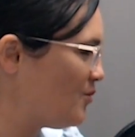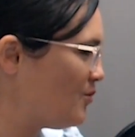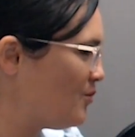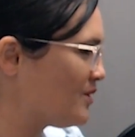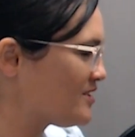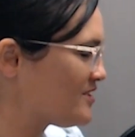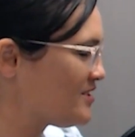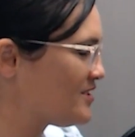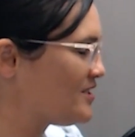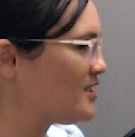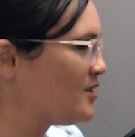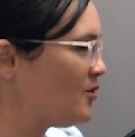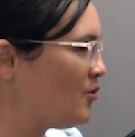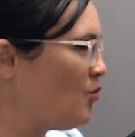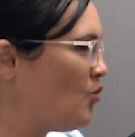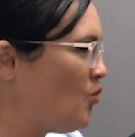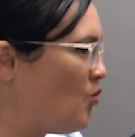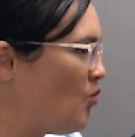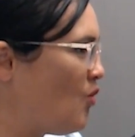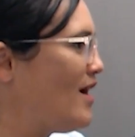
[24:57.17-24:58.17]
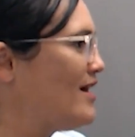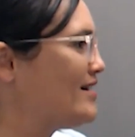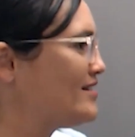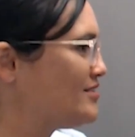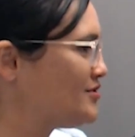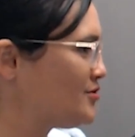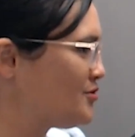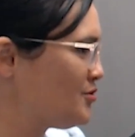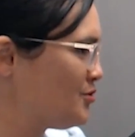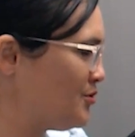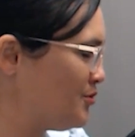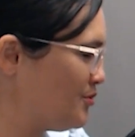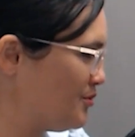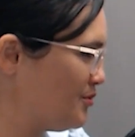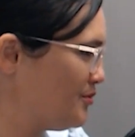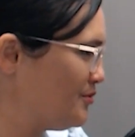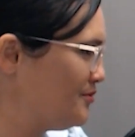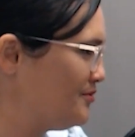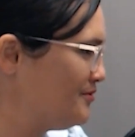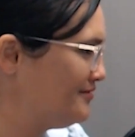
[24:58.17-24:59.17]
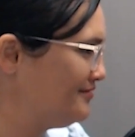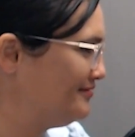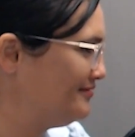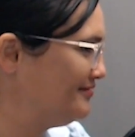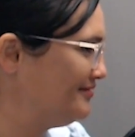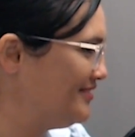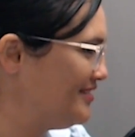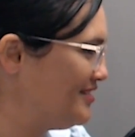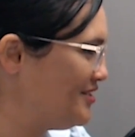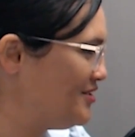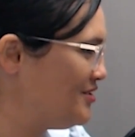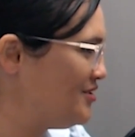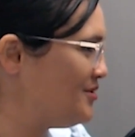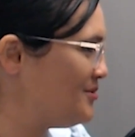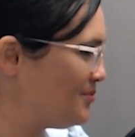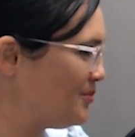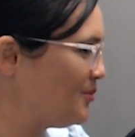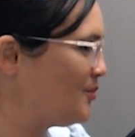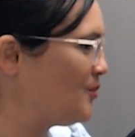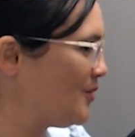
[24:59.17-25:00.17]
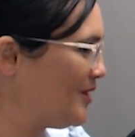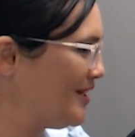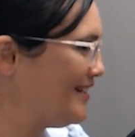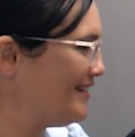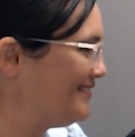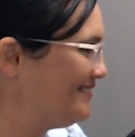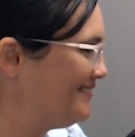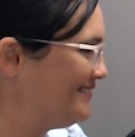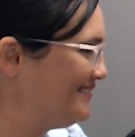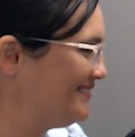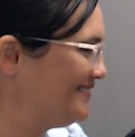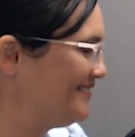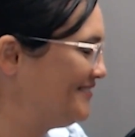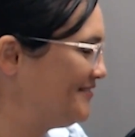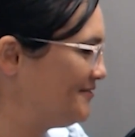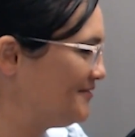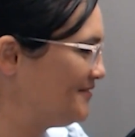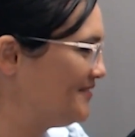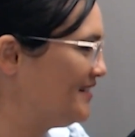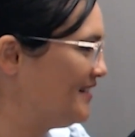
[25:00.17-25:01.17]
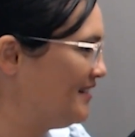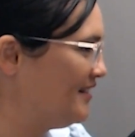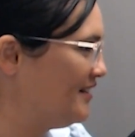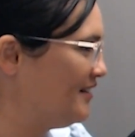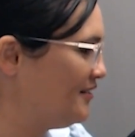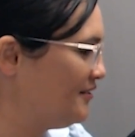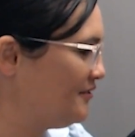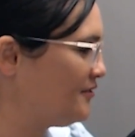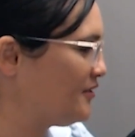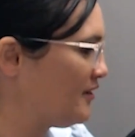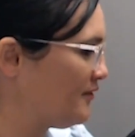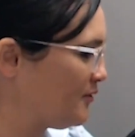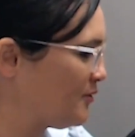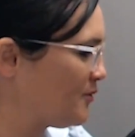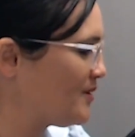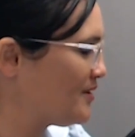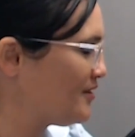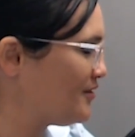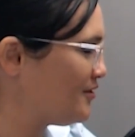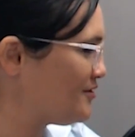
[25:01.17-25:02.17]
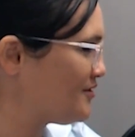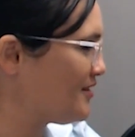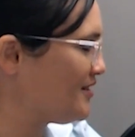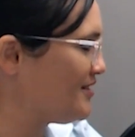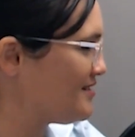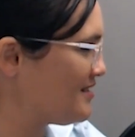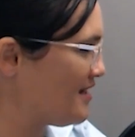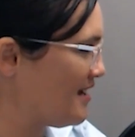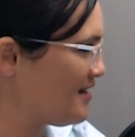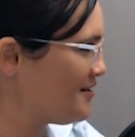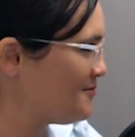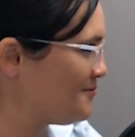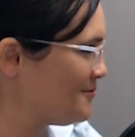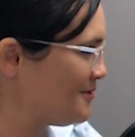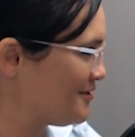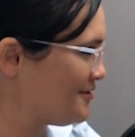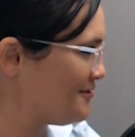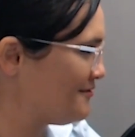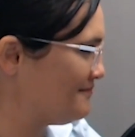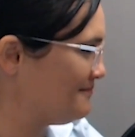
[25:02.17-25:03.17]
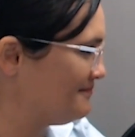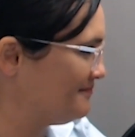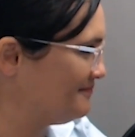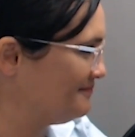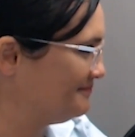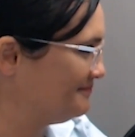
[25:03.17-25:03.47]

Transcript: What's the one tool you put in for everyone who's going to take it with them?